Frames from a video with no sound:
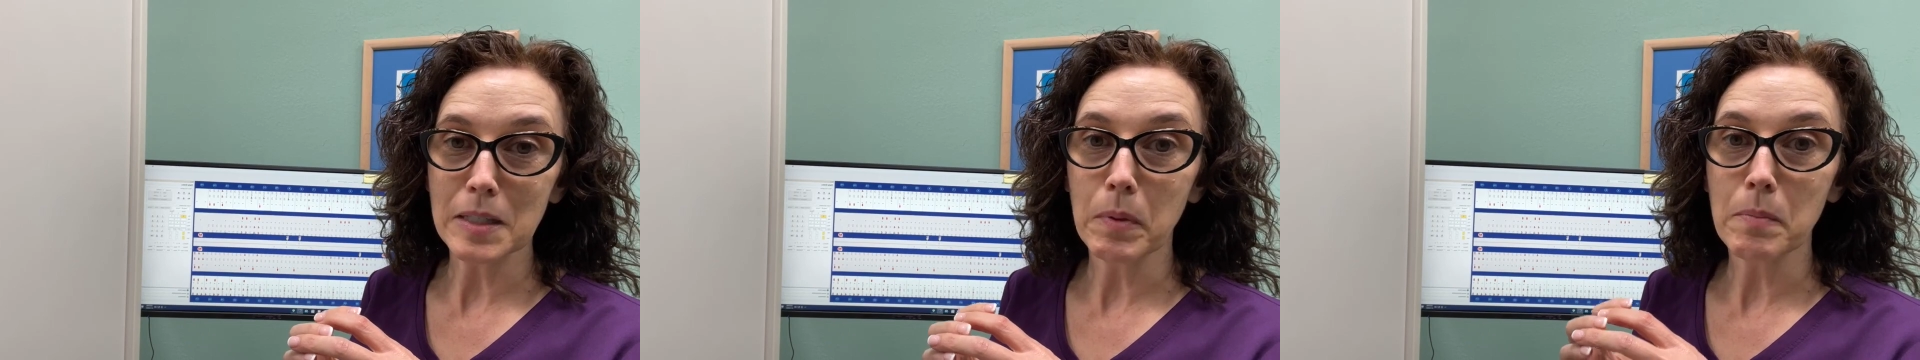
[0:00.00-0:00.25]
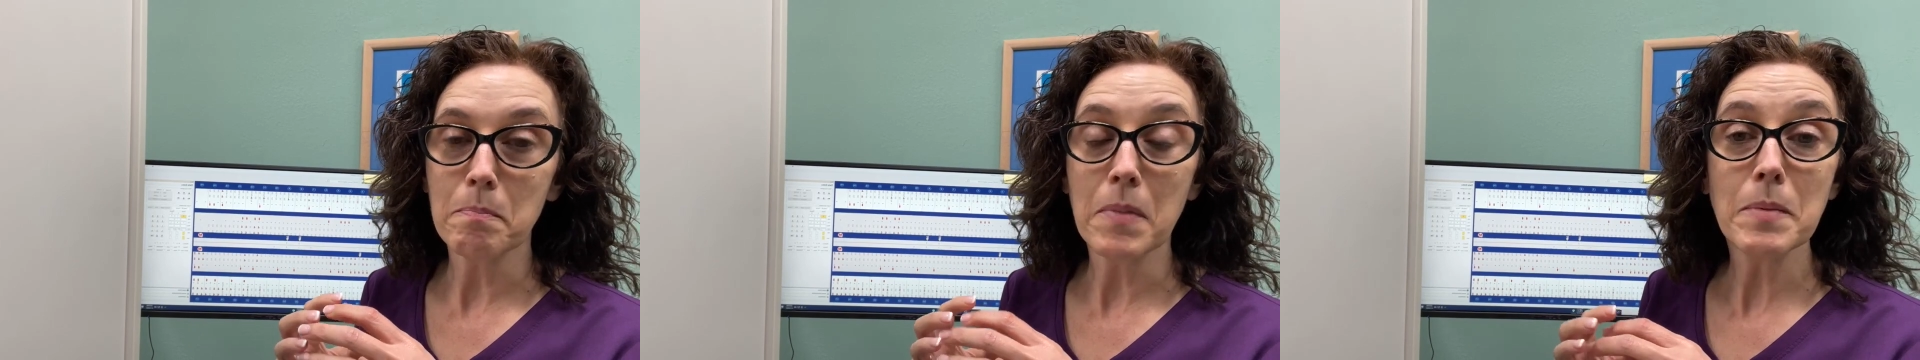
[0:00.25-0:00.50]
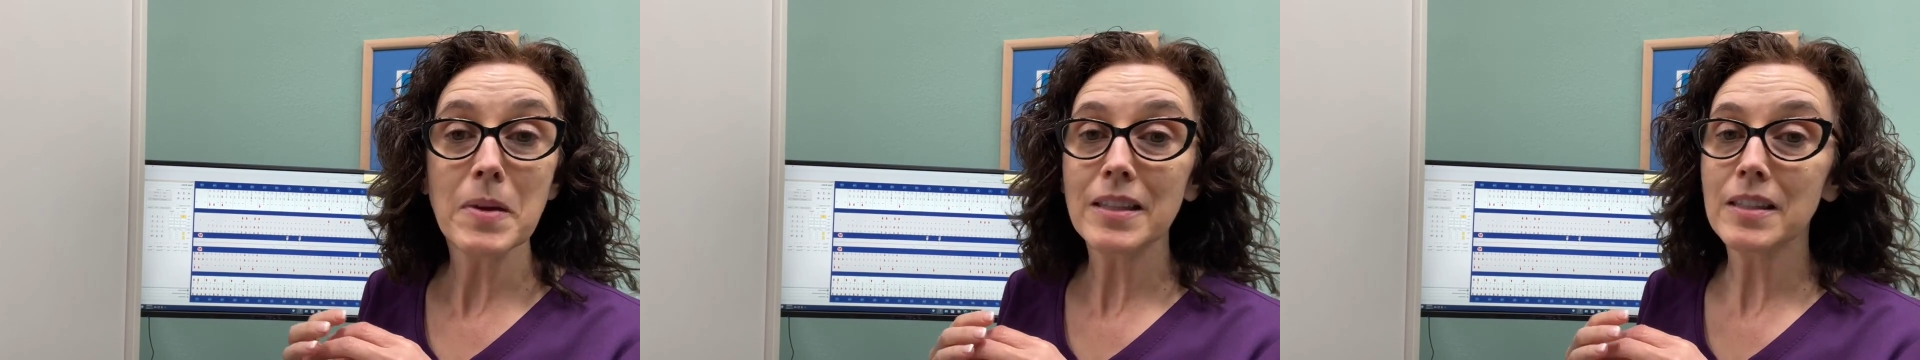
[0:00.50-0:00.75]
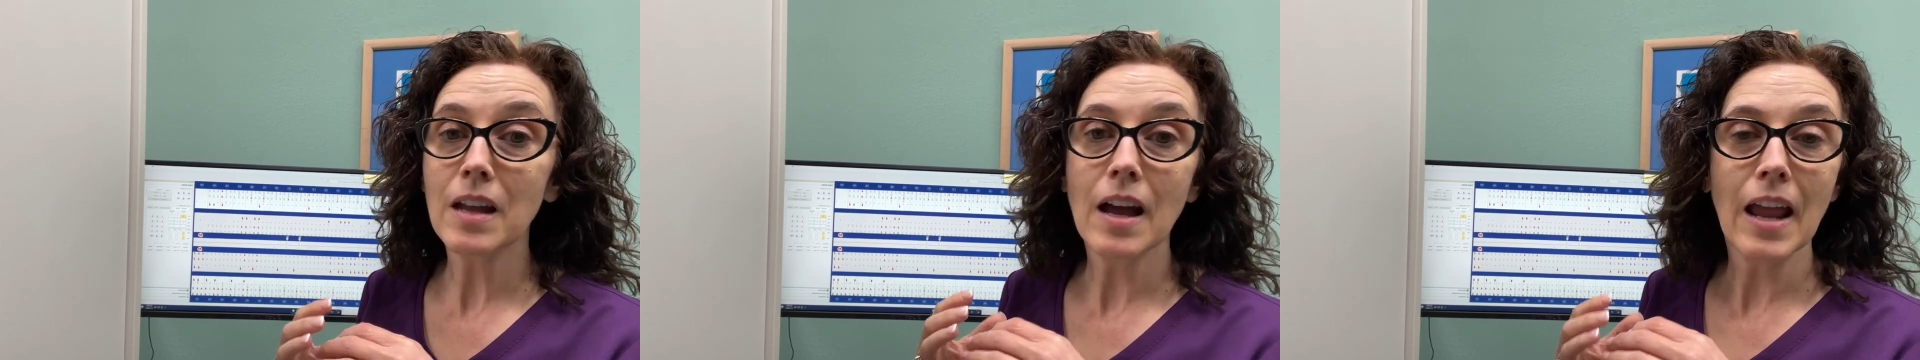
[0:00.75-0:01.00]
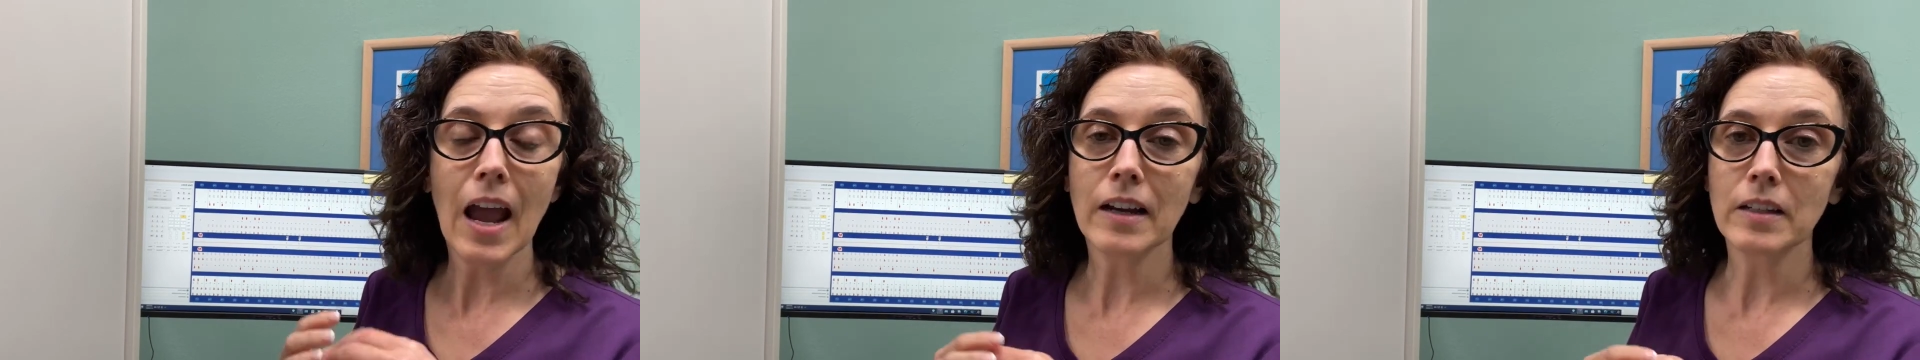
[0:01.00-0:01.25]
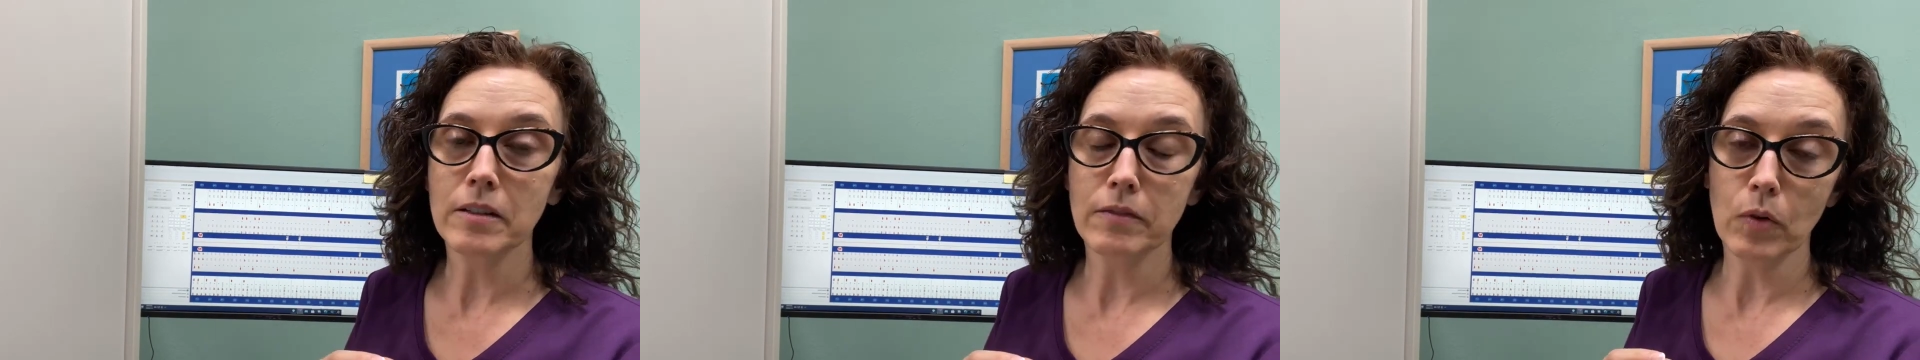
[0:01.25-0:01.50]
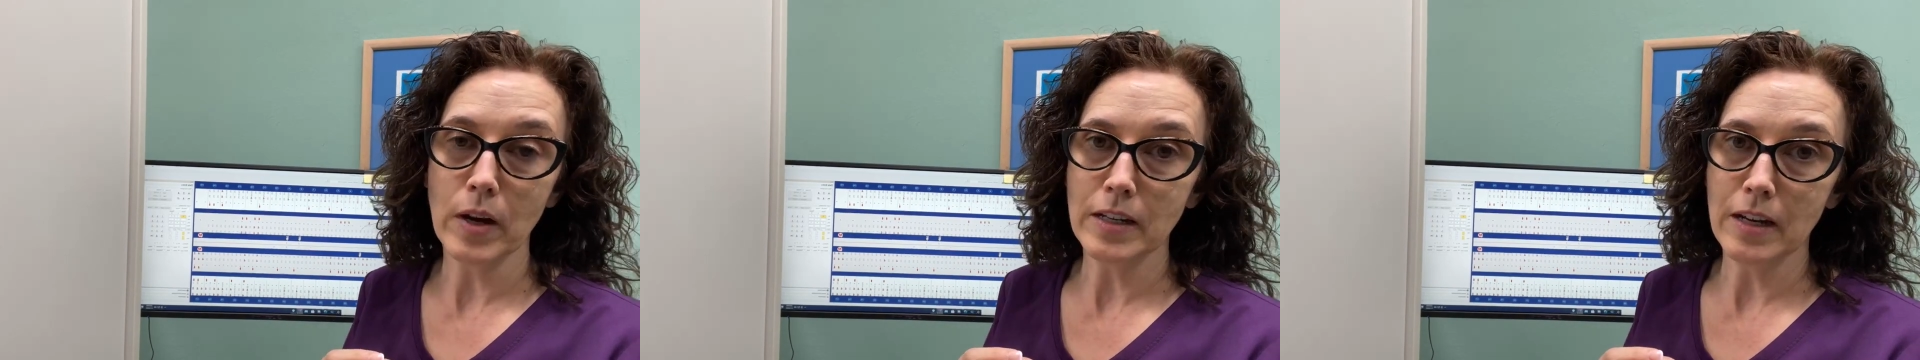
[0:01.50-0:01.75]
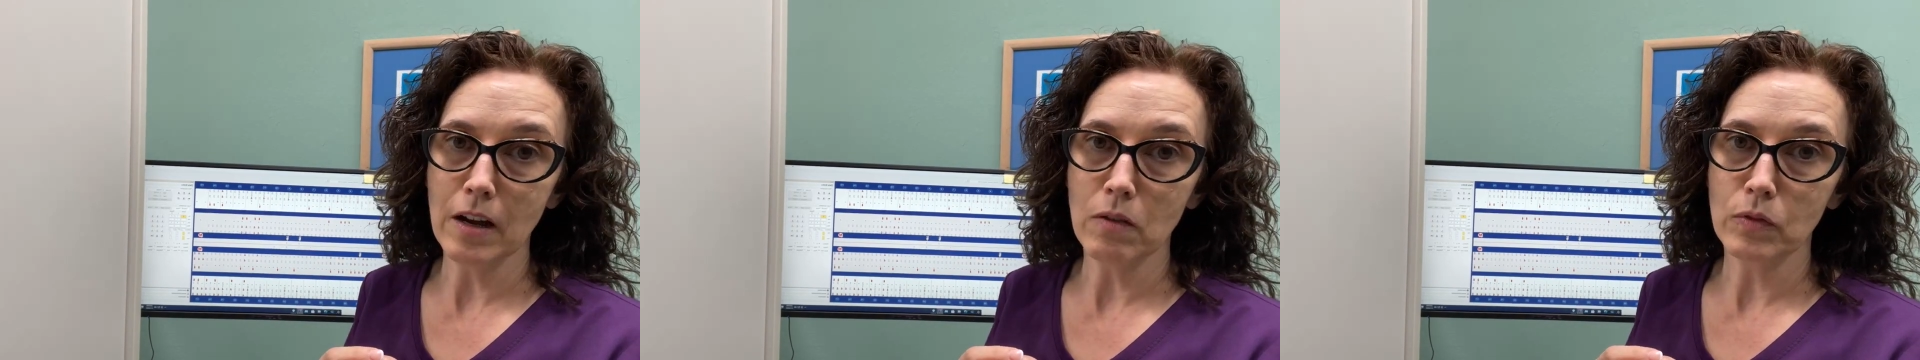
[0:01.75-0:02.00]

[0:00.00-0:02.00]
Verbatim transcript: but maybe it's not active right now.